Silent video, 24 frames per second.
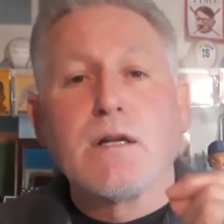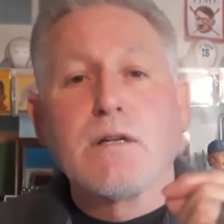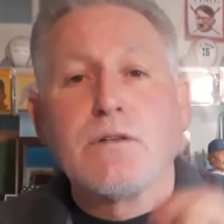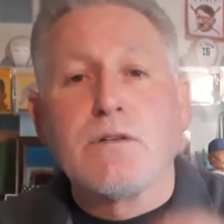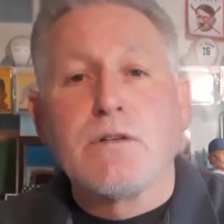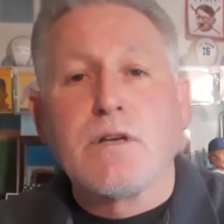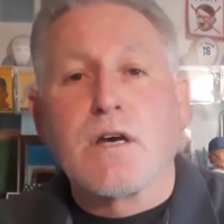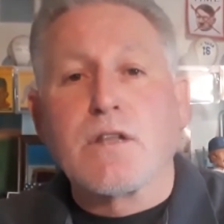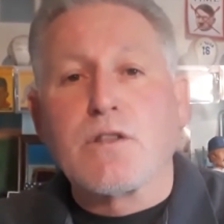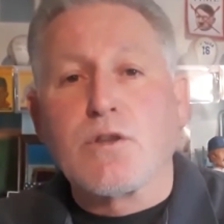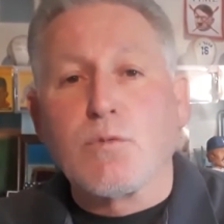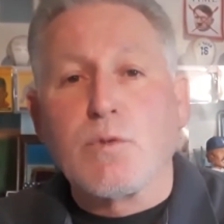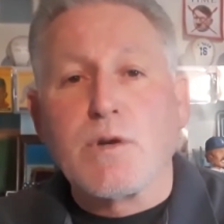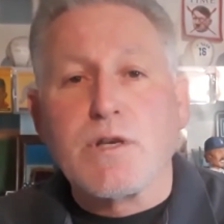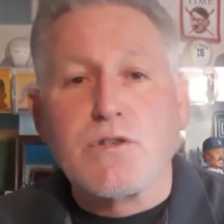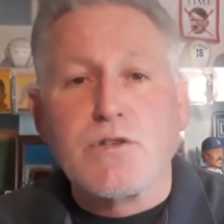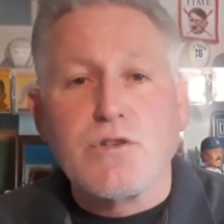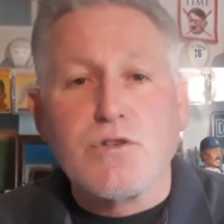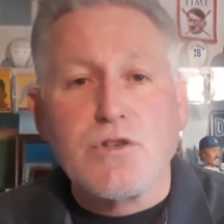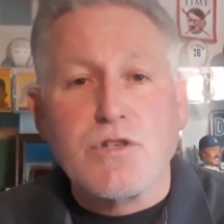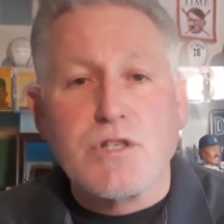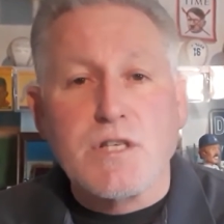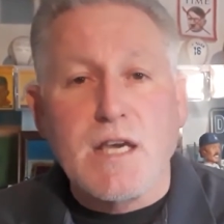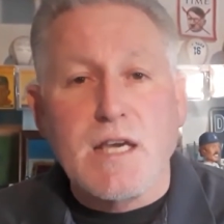Another
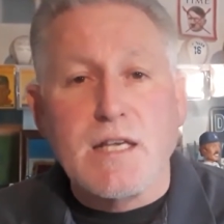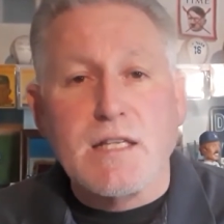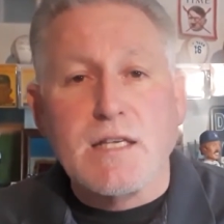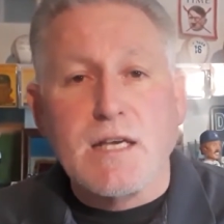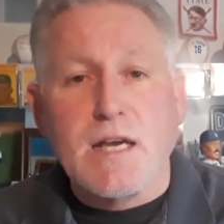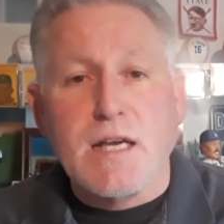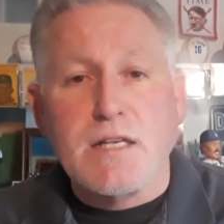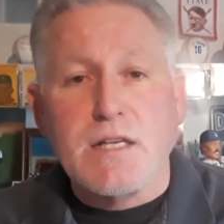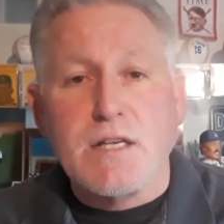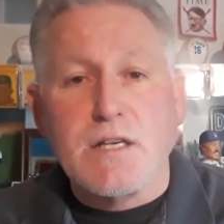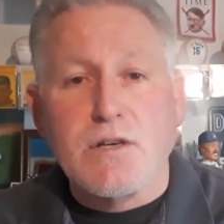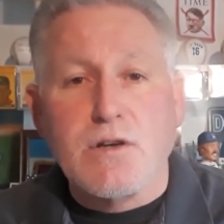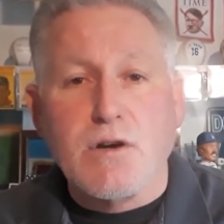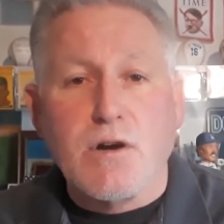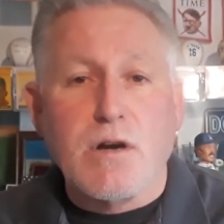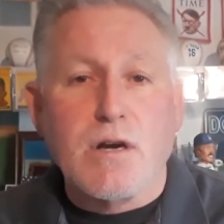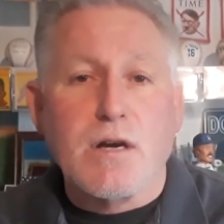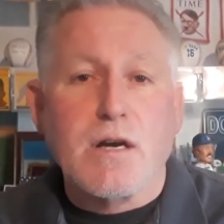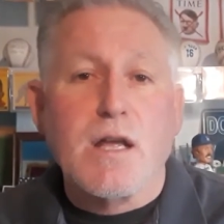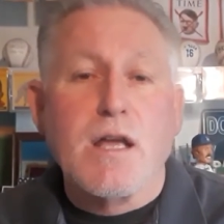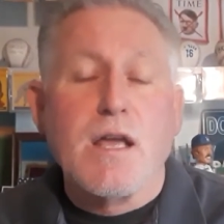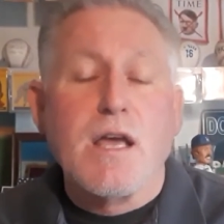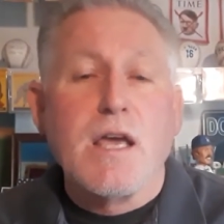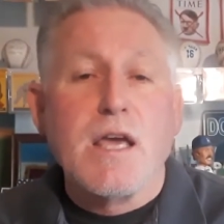reason you take the ID
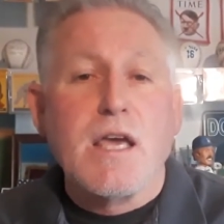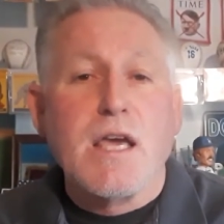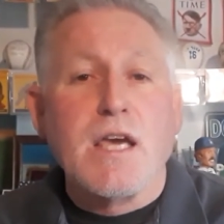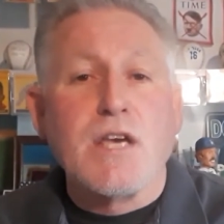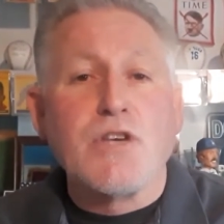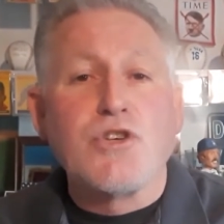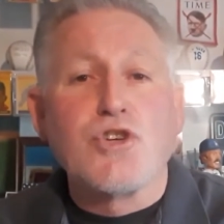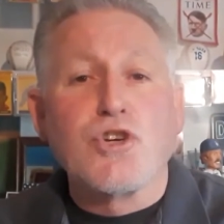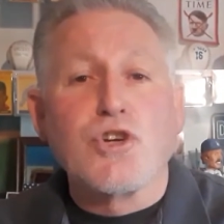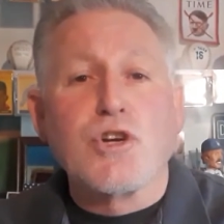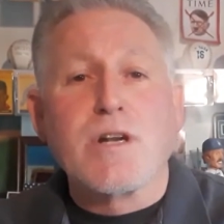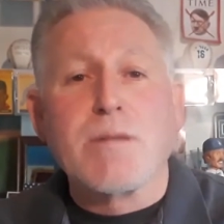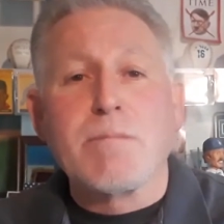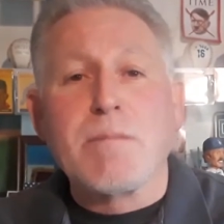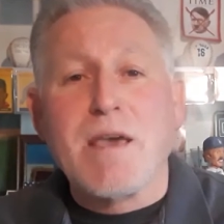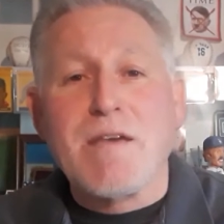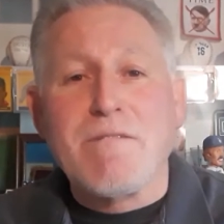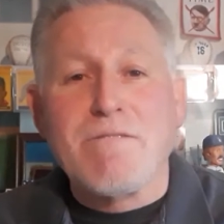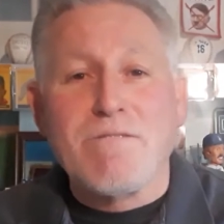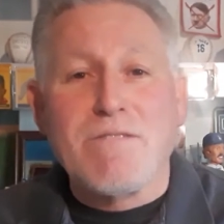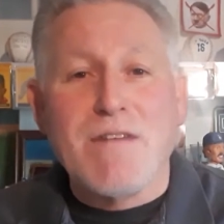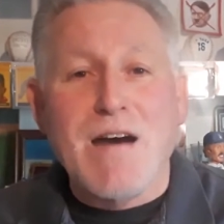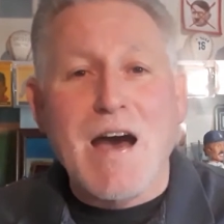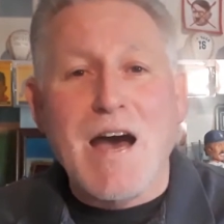card is you're going to
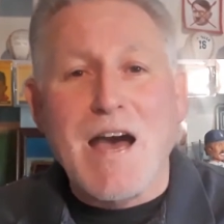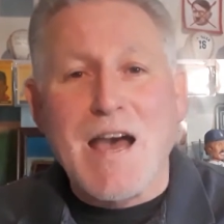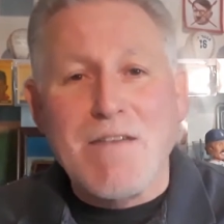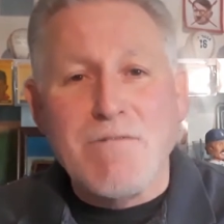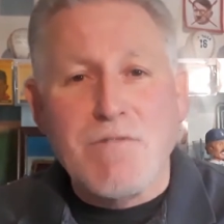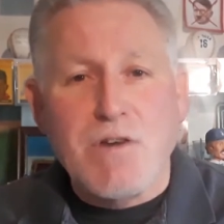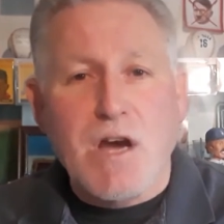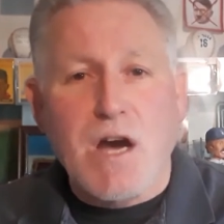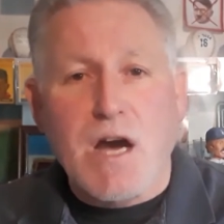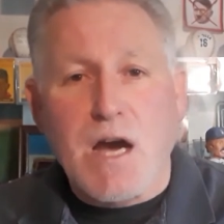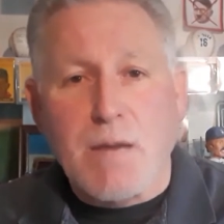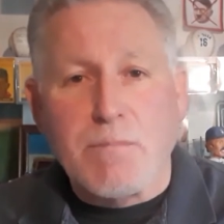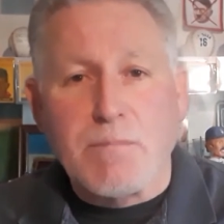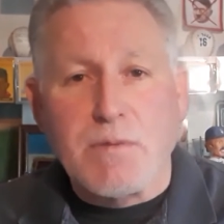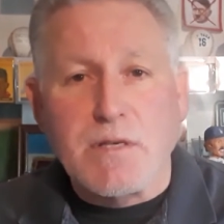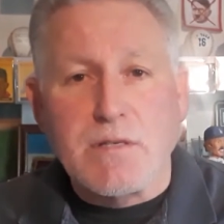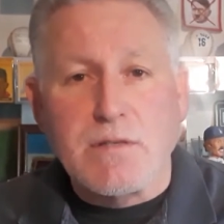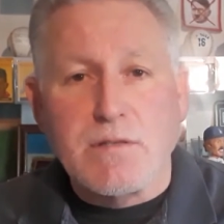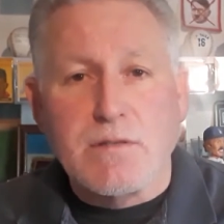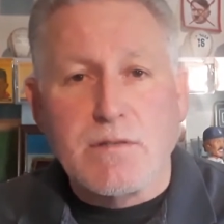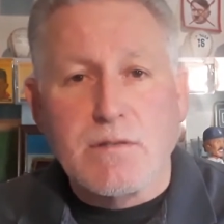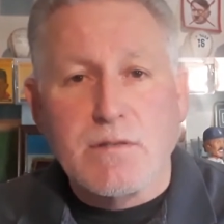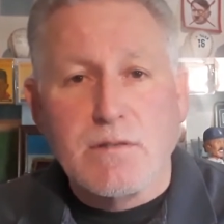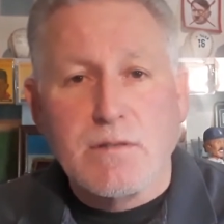make 5
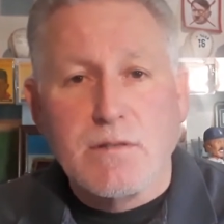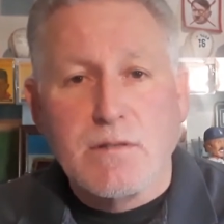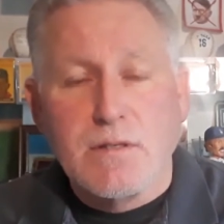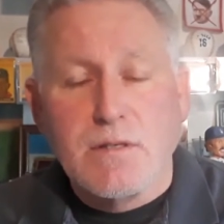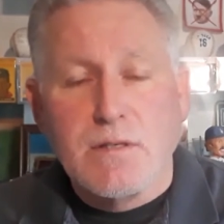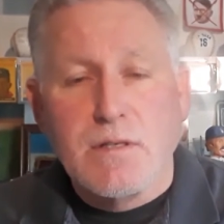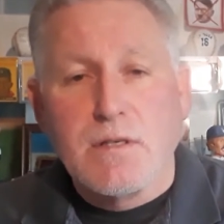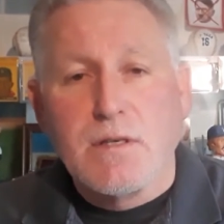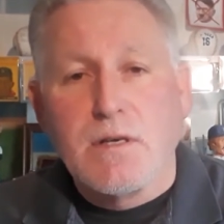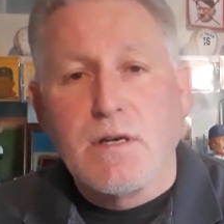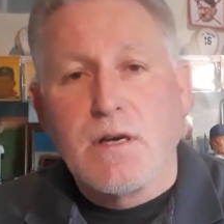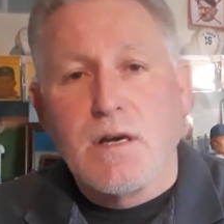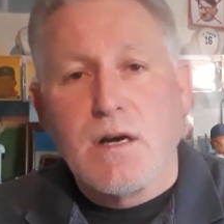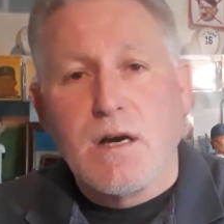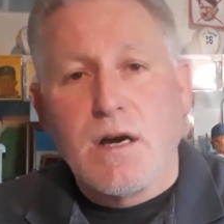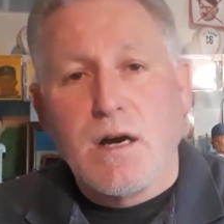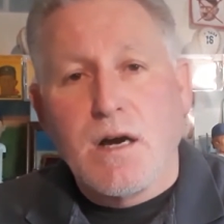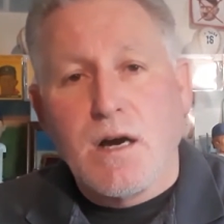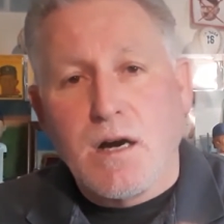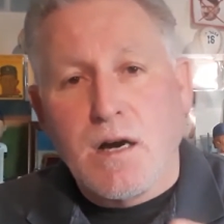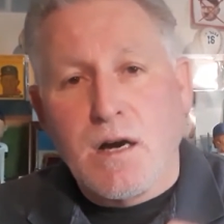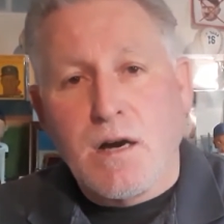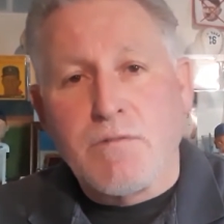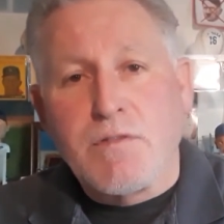copies
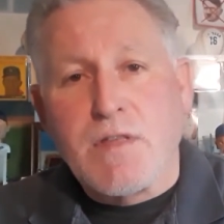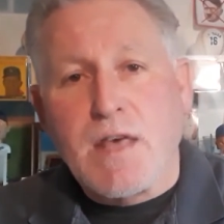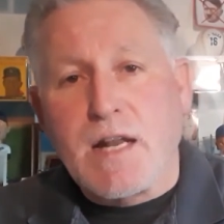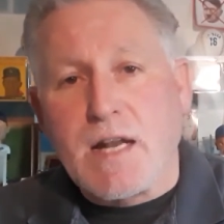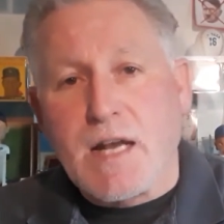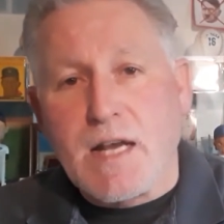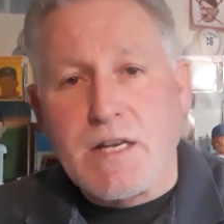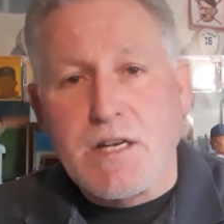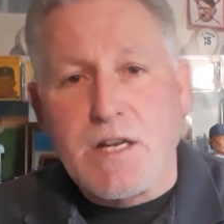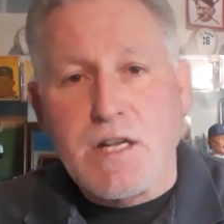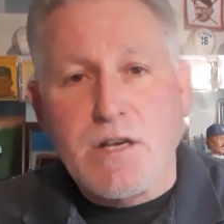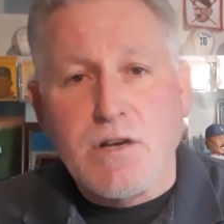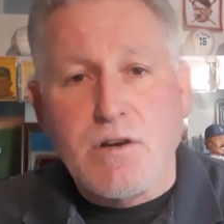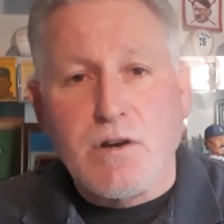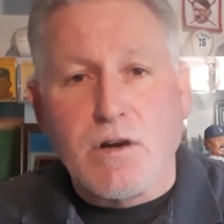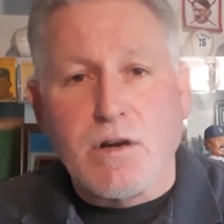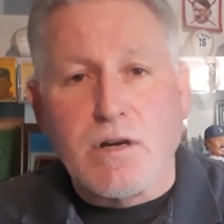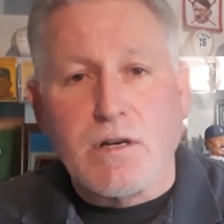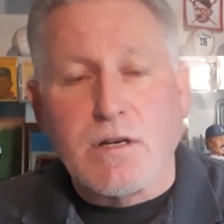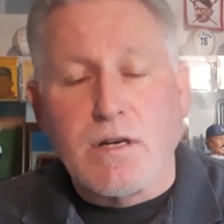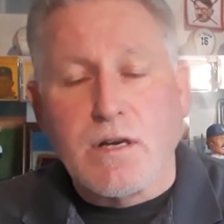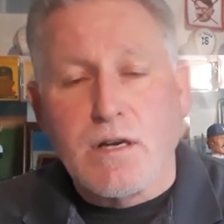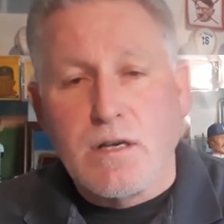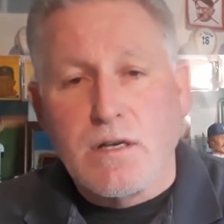of that ID
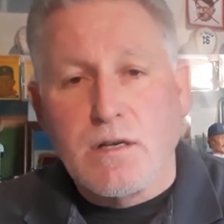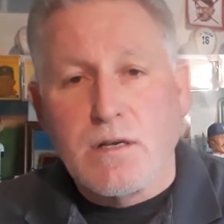card.